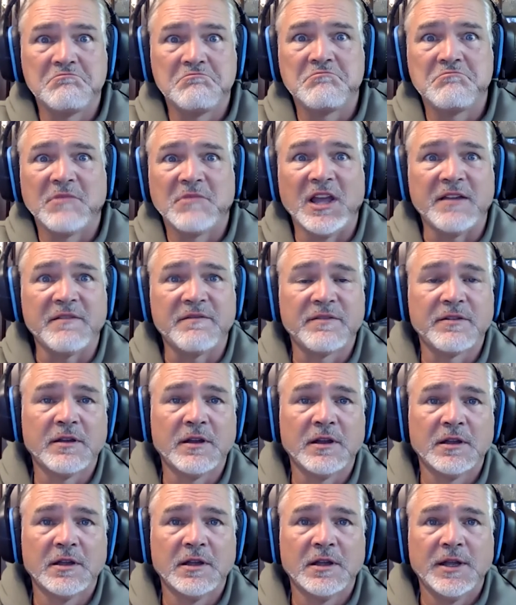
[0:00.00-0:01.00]
life?
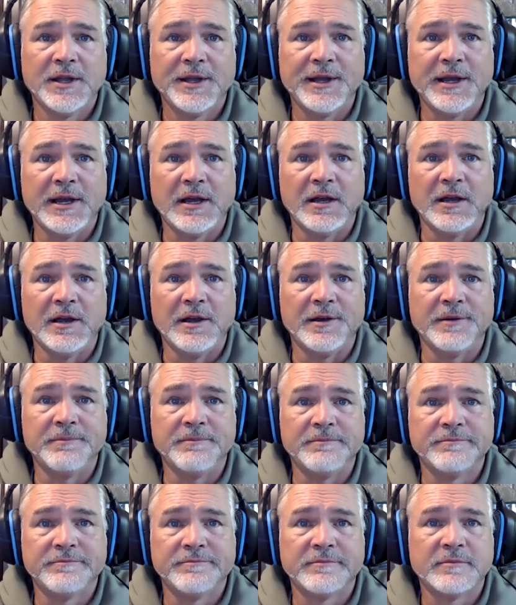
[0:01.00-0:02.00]
A
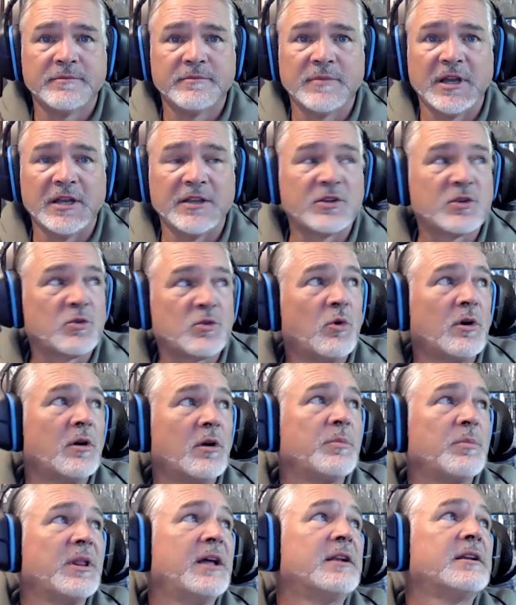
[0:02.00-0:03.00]
squirrel
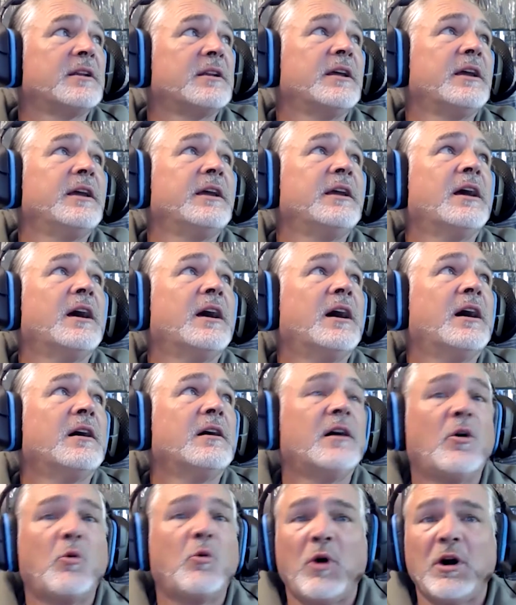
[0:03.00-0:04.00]
planted a
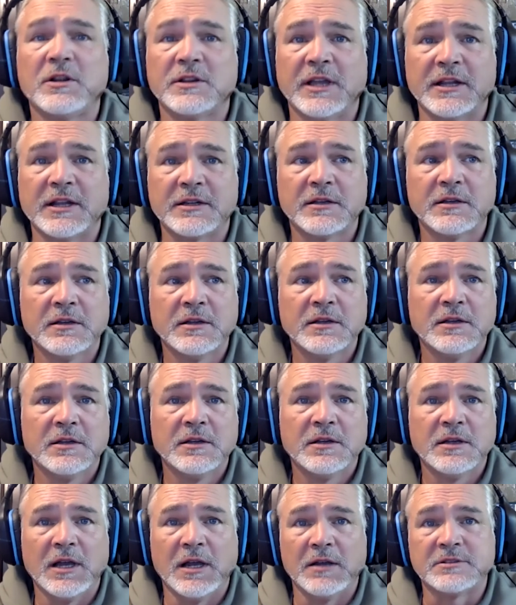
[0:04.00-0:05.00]
walnut
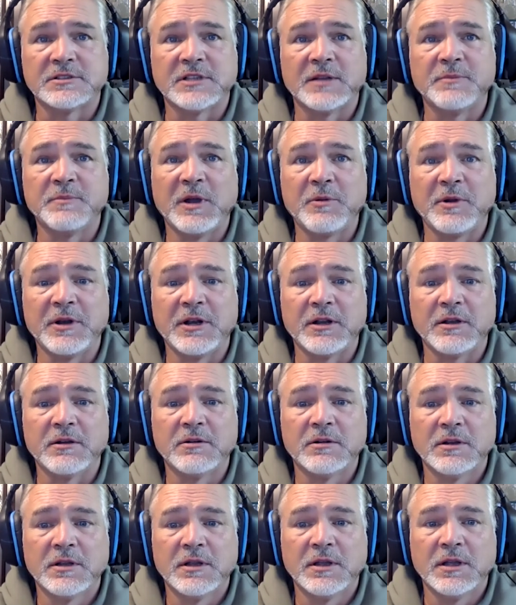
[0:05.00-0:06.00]
outside my window,
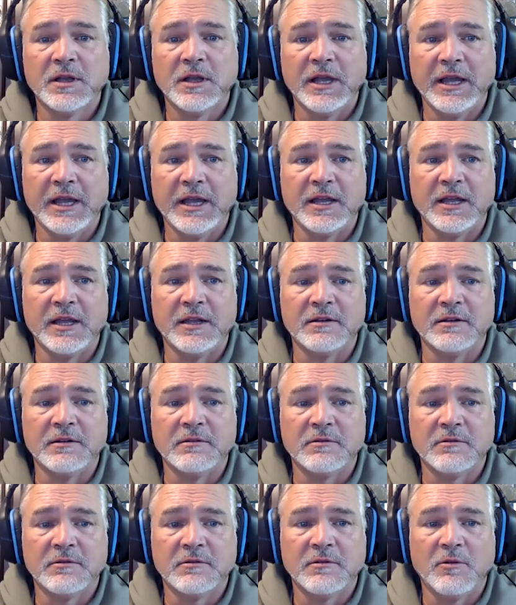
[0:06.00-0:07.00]
and
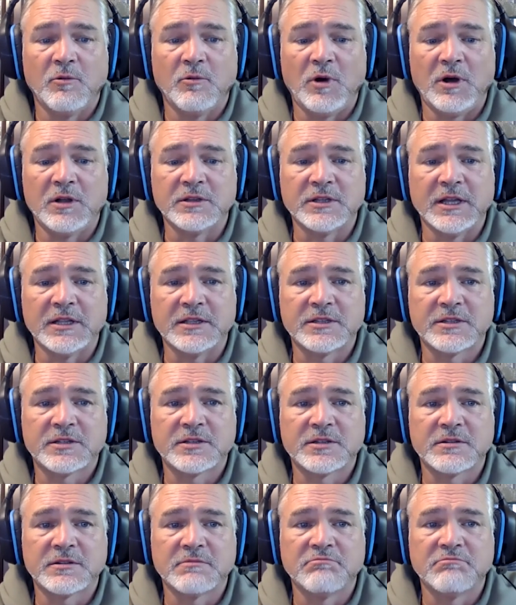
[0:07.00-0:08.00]

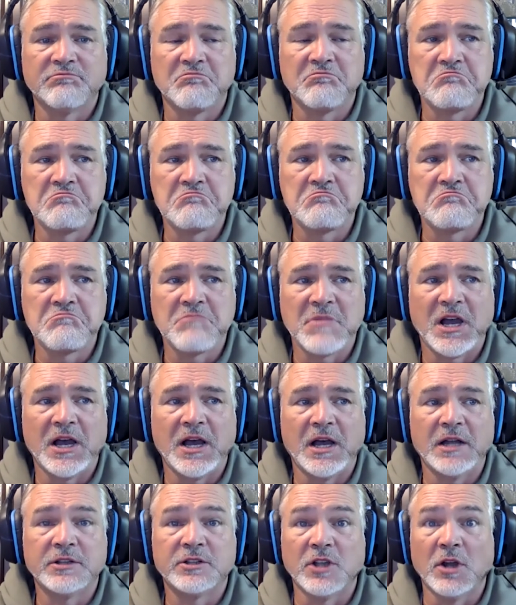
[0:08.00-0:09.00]
walnuts
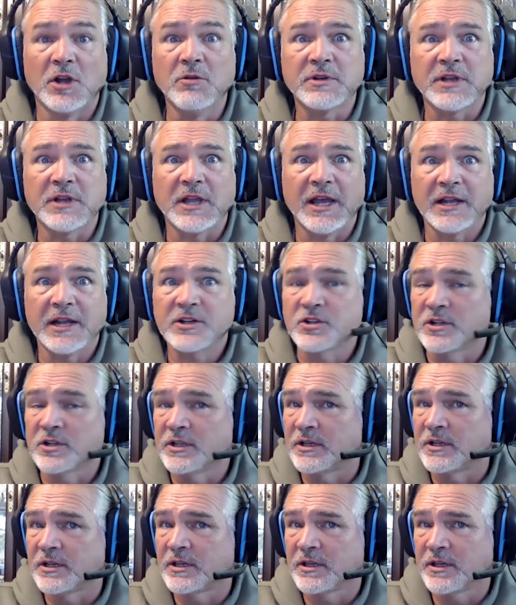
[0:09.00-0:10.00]
don't
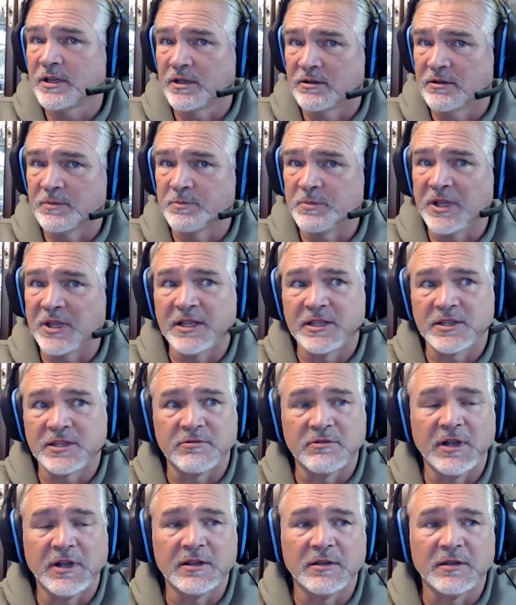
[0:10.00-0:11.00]
actually kill the plants
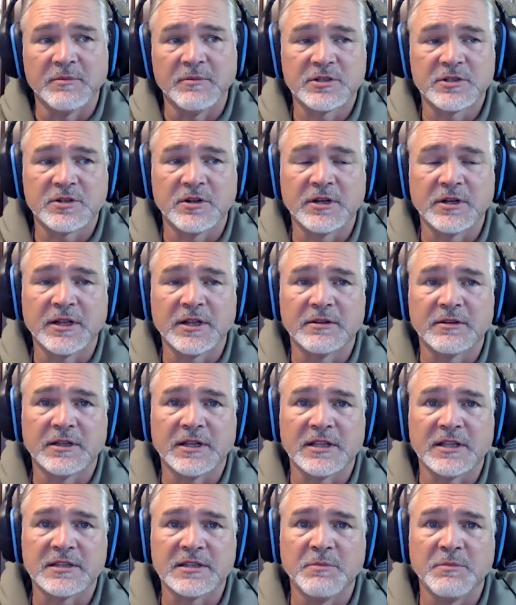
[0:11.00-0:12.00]
around them. It's turning out that
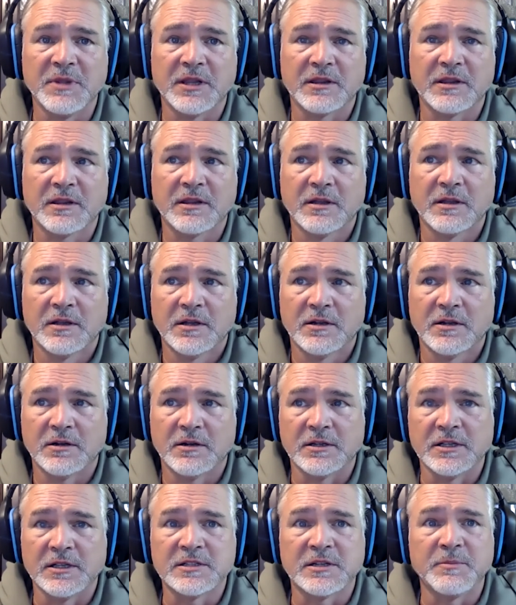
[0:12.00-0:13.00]
that's a myth, or at
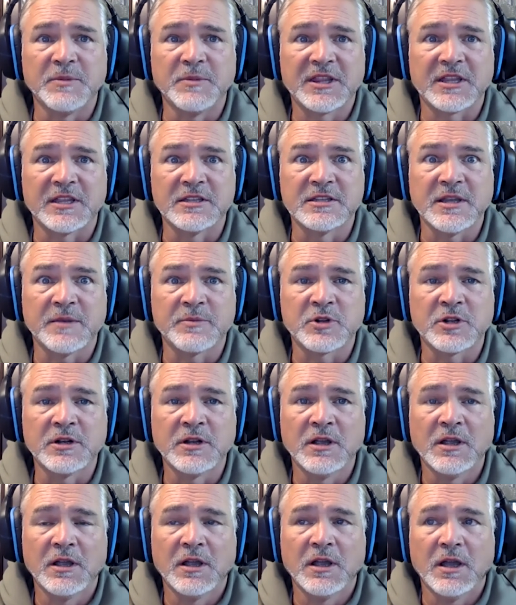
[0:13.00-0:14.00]
least a misconception.
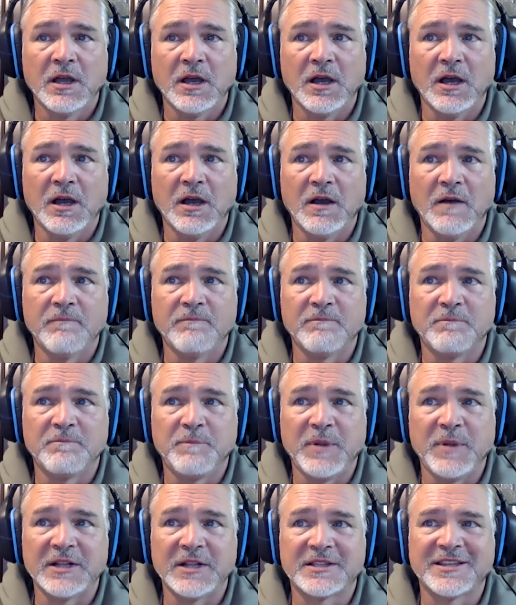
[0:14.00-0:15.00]
Mm-hmm.
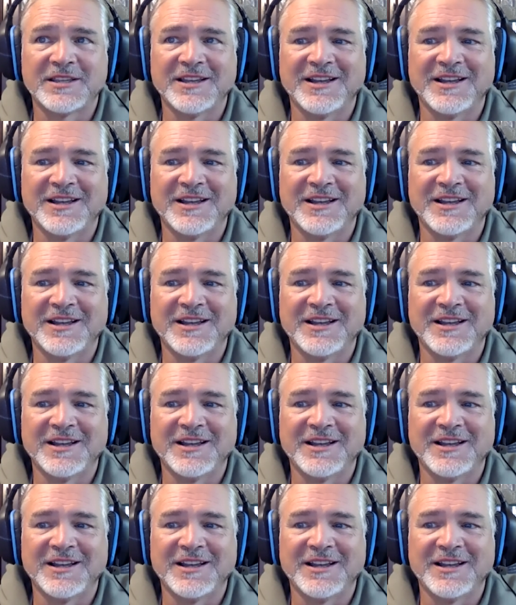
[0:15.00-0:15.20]
But